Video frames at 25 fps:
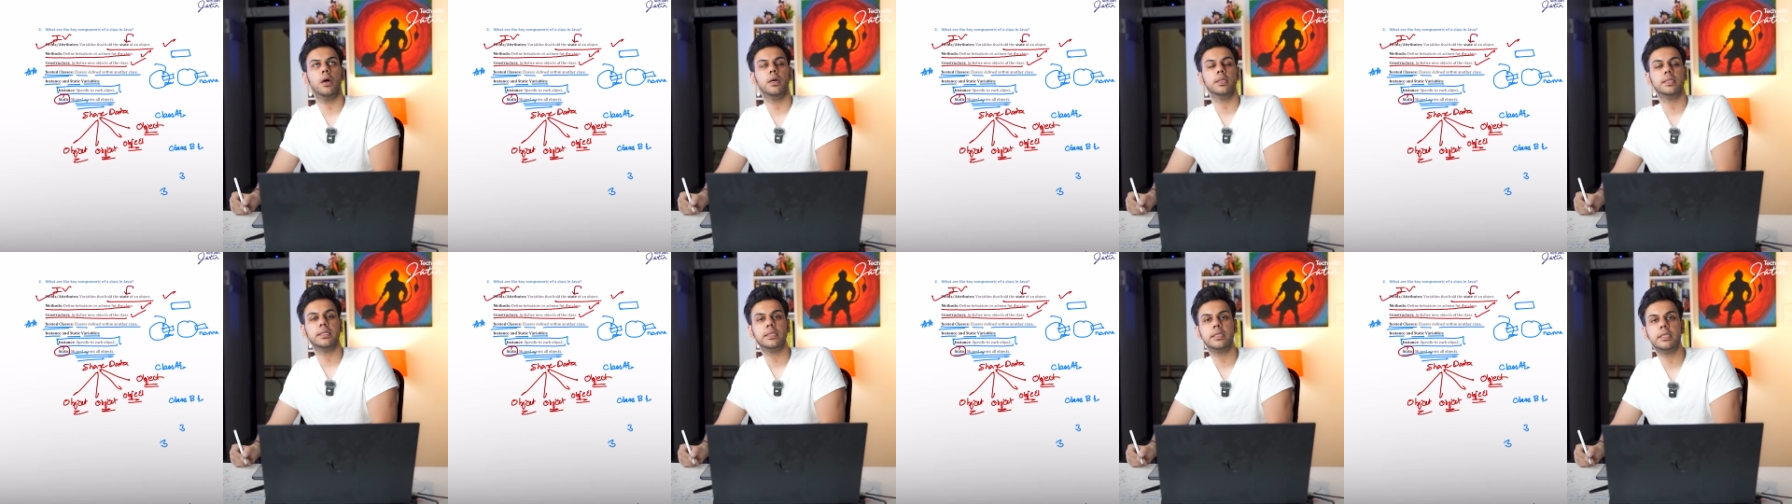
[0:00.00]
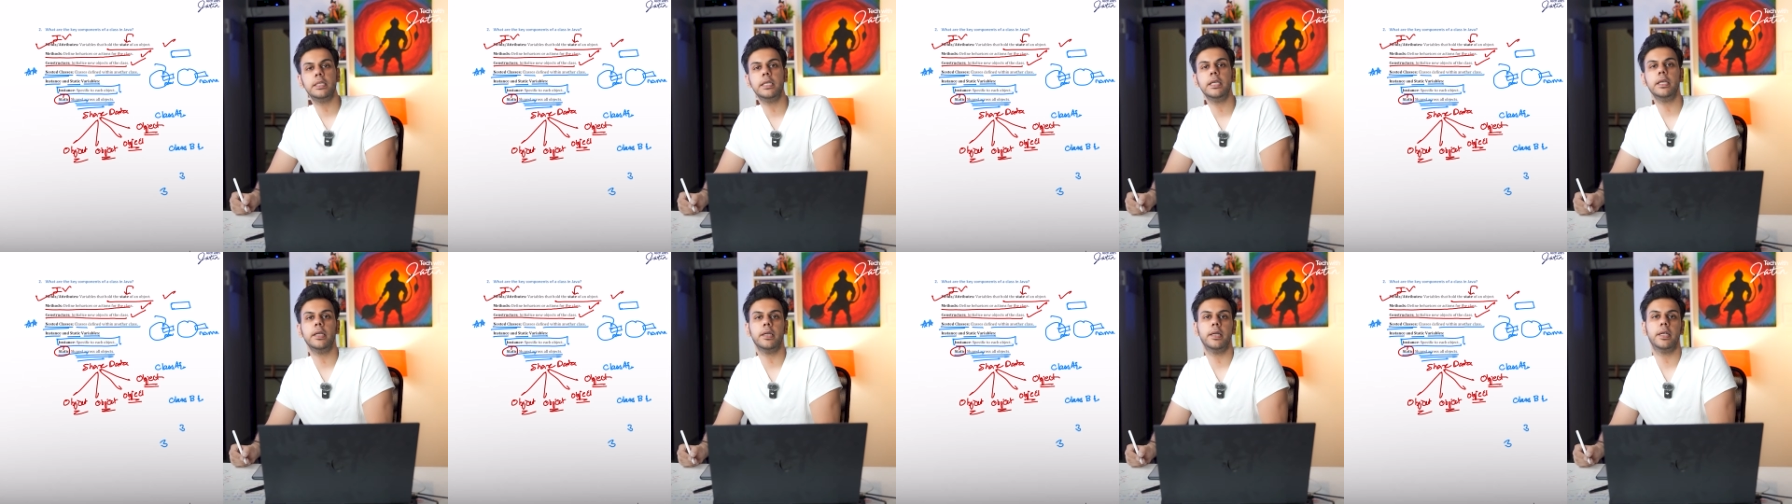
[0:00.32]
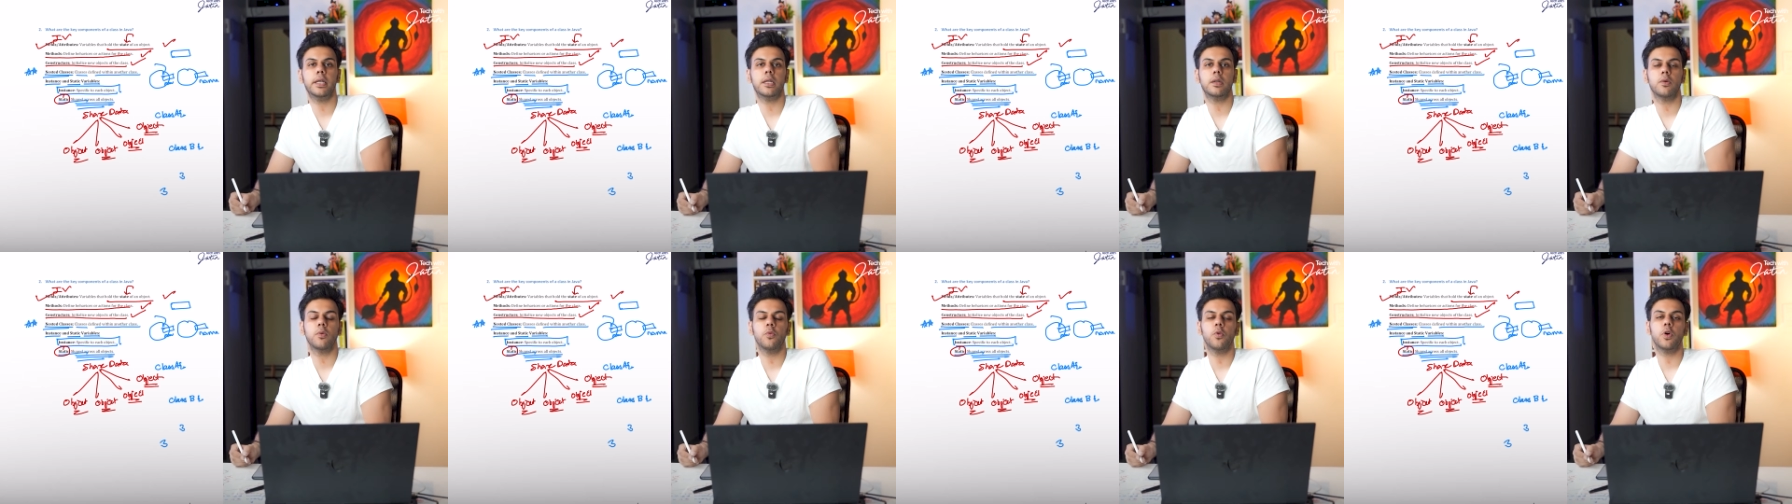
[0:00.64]
see
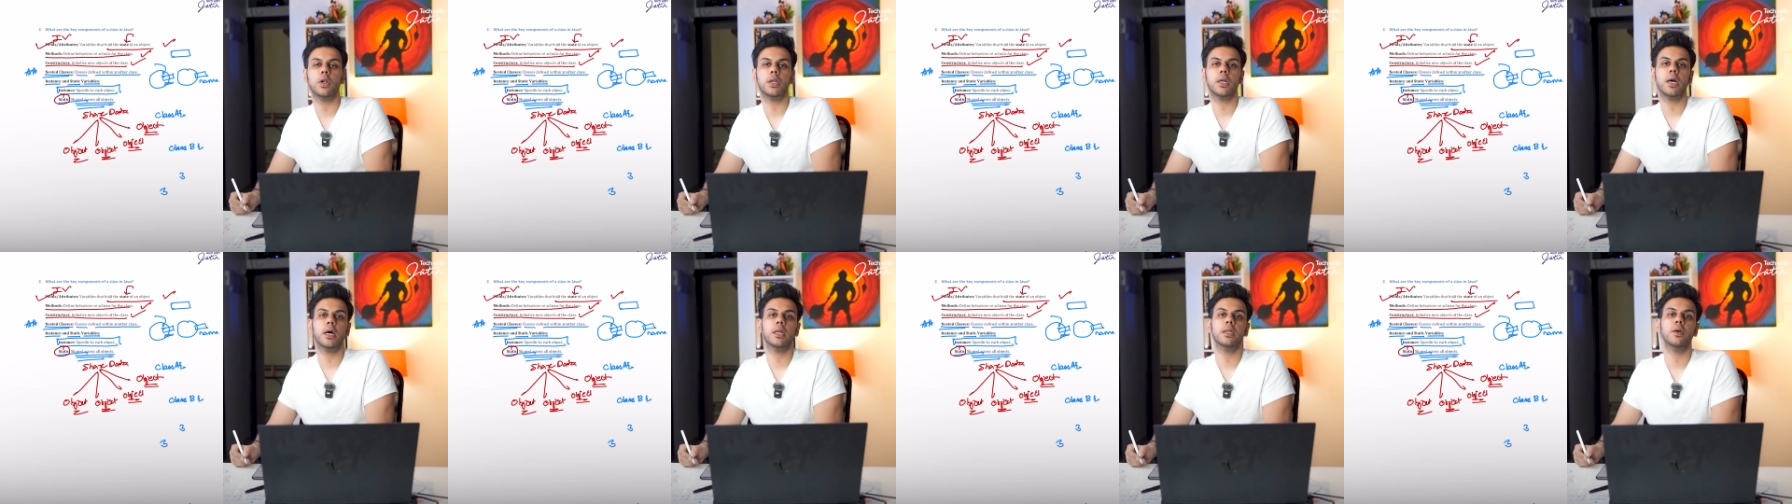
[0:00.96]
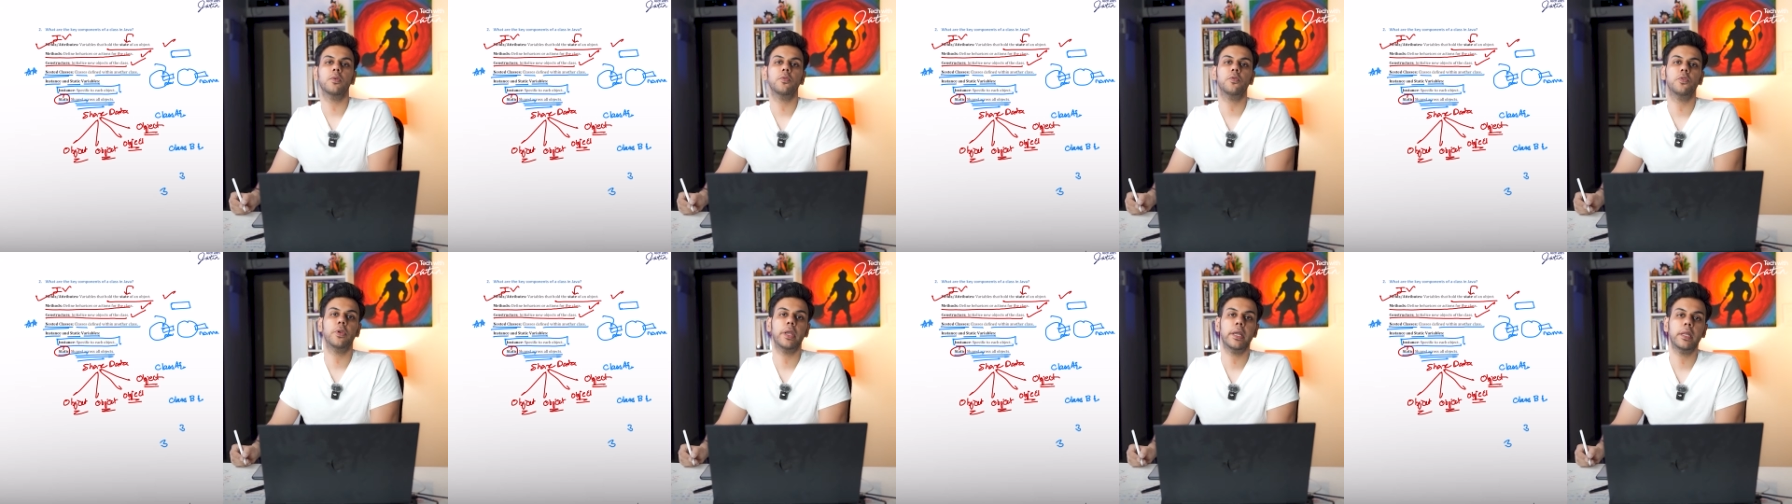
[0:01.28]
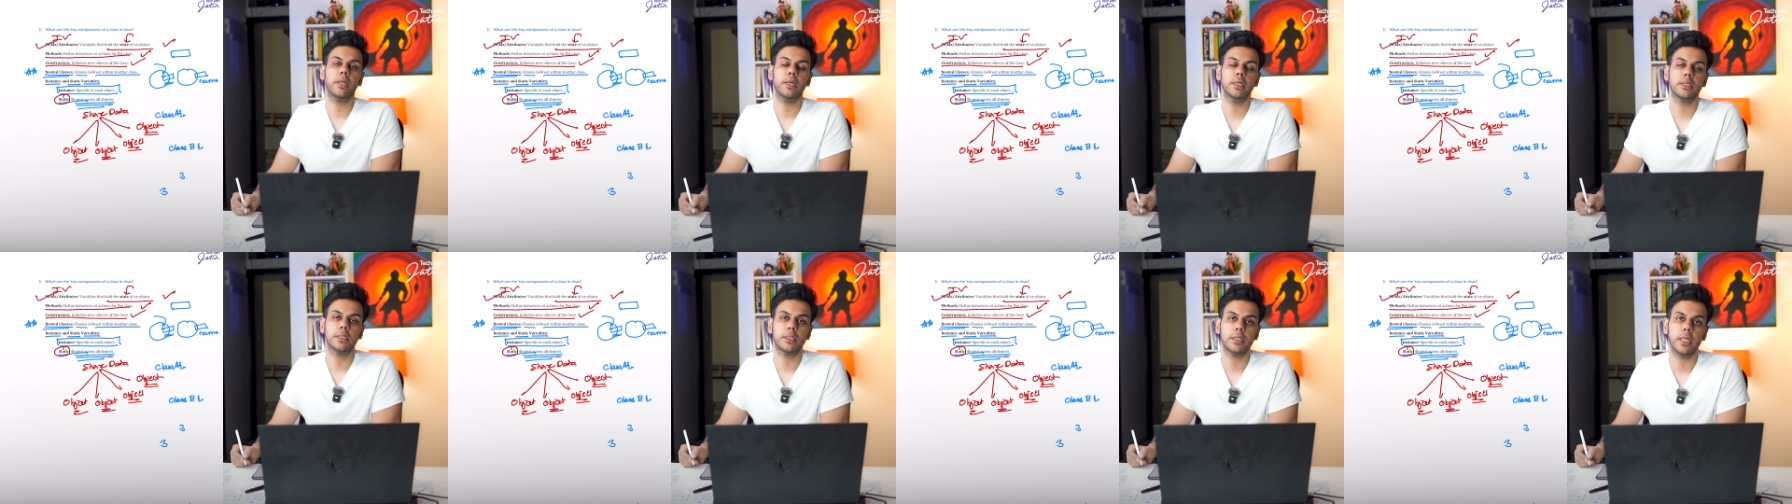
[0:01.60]
it, what are the
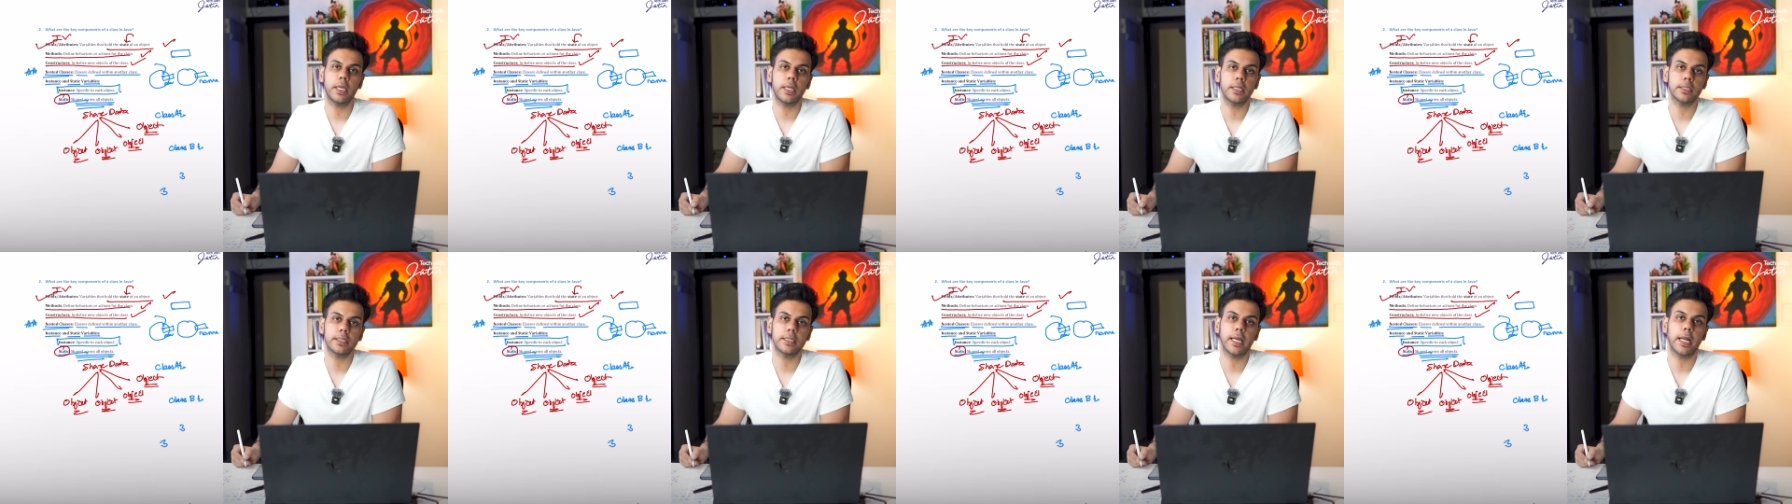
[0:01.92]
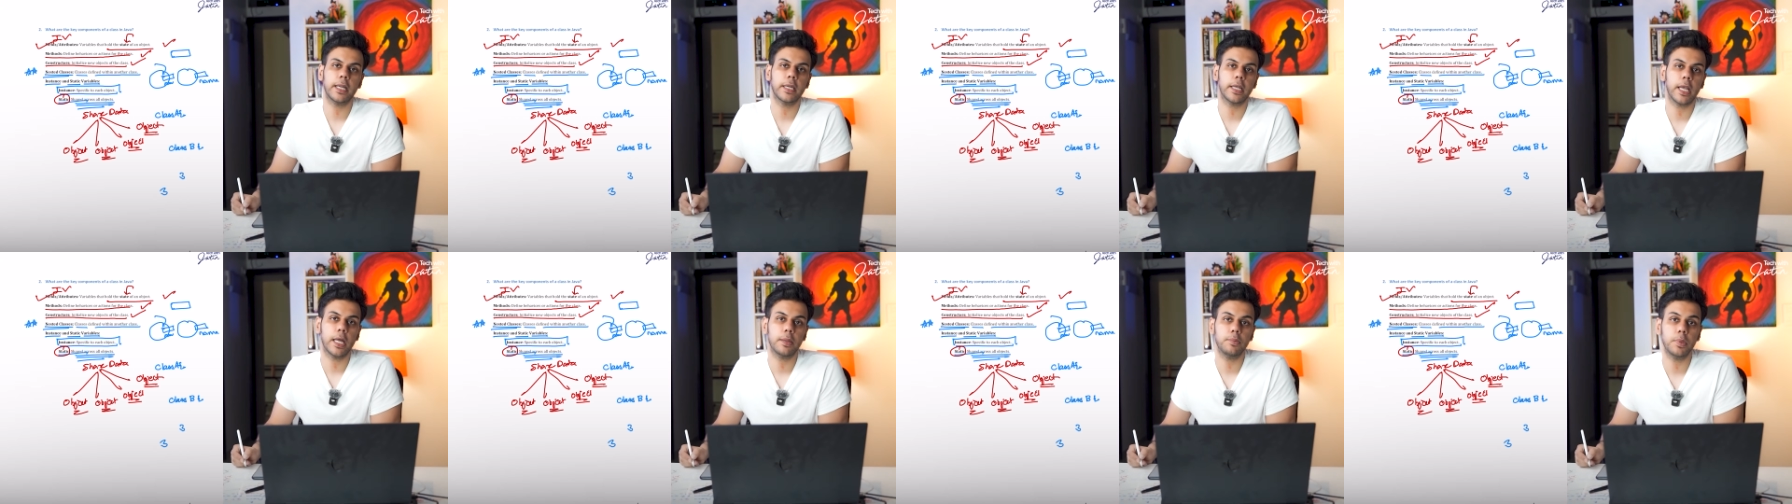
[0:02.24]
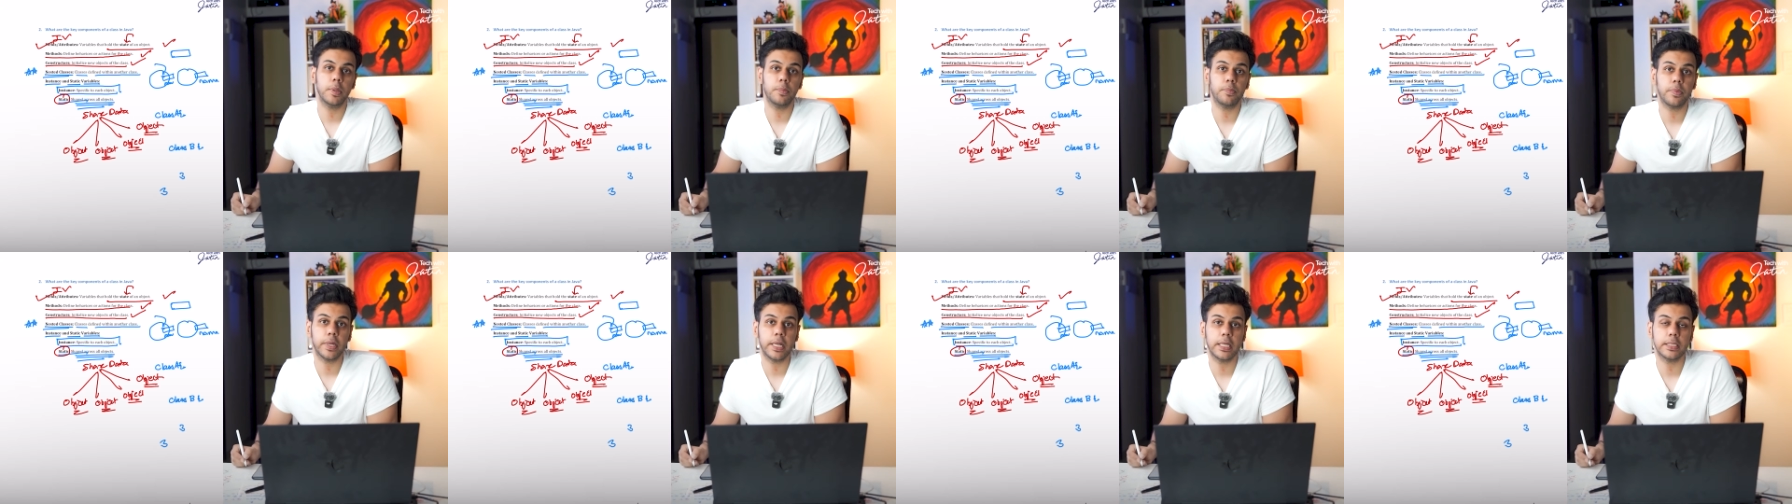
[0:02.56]
various things that can
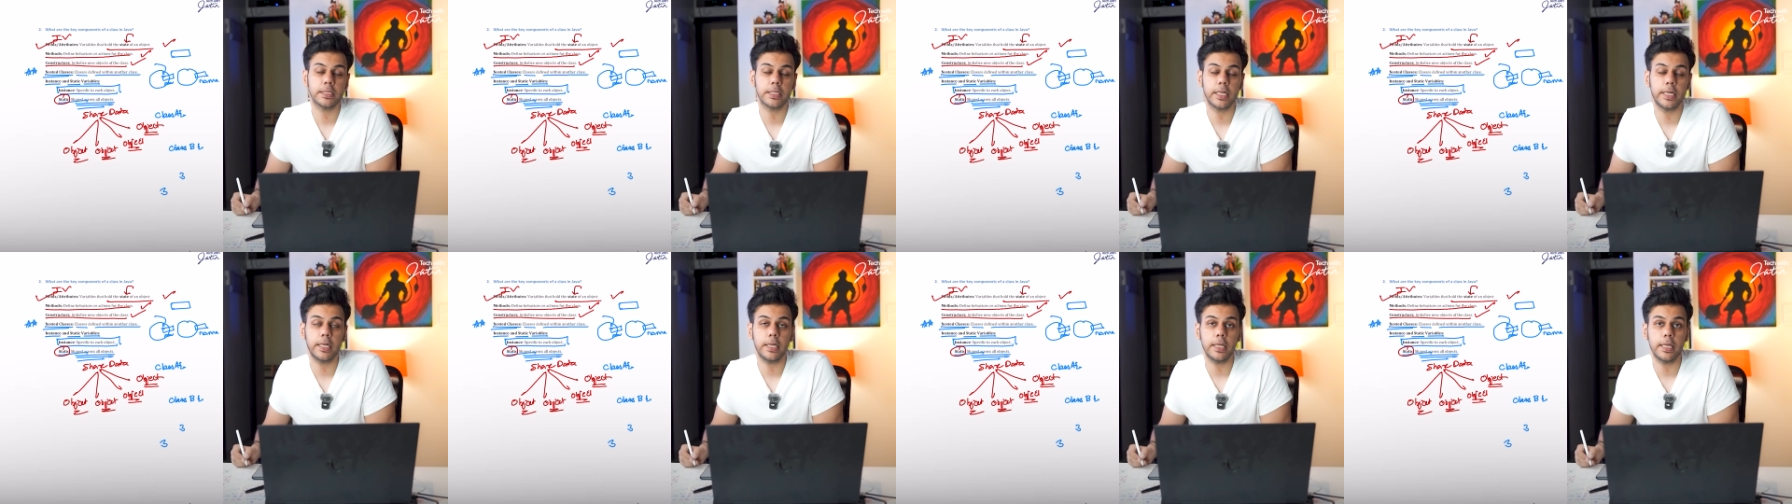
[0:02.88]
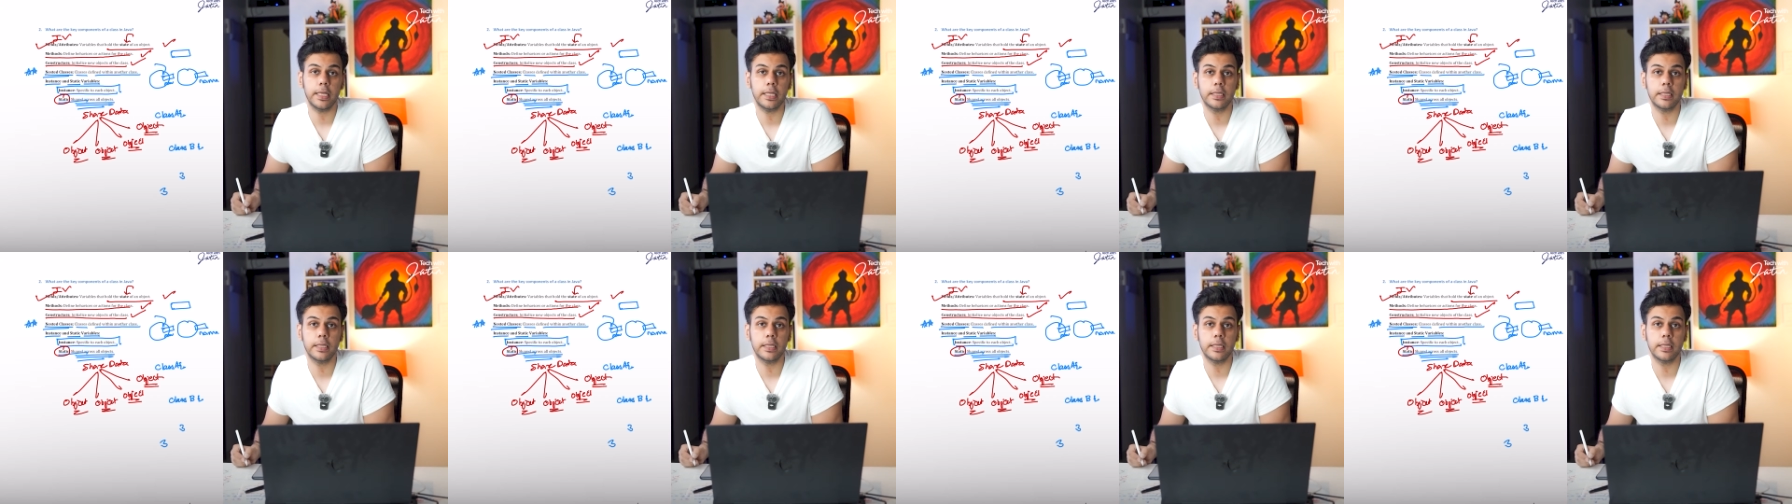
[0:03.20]
be present